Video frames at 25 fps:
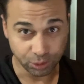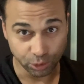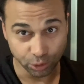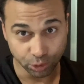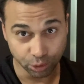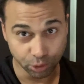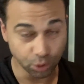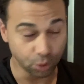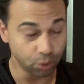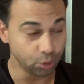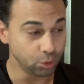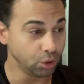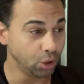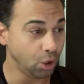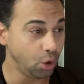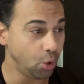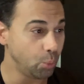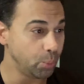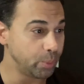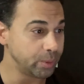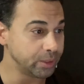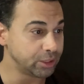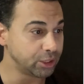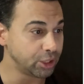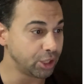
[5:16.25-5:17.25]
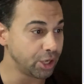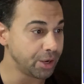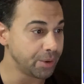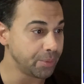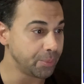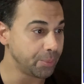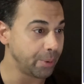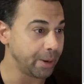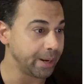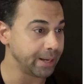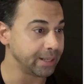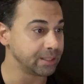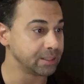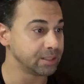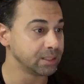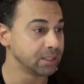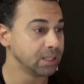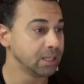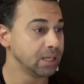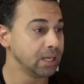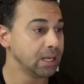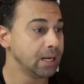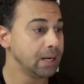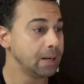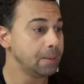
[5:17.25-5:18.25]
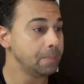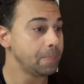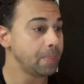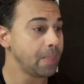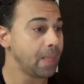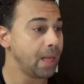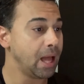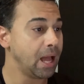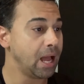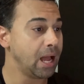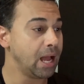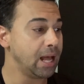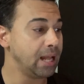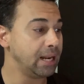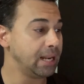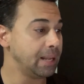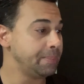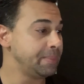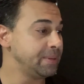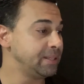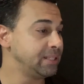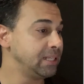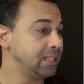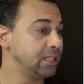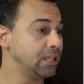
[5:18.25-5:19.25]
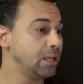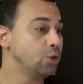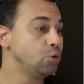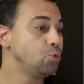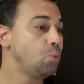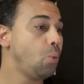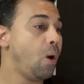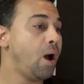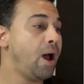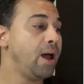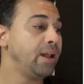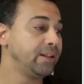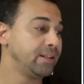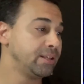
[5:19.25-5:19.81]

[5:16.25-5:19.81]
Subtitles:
So low return rates. Let me see this one.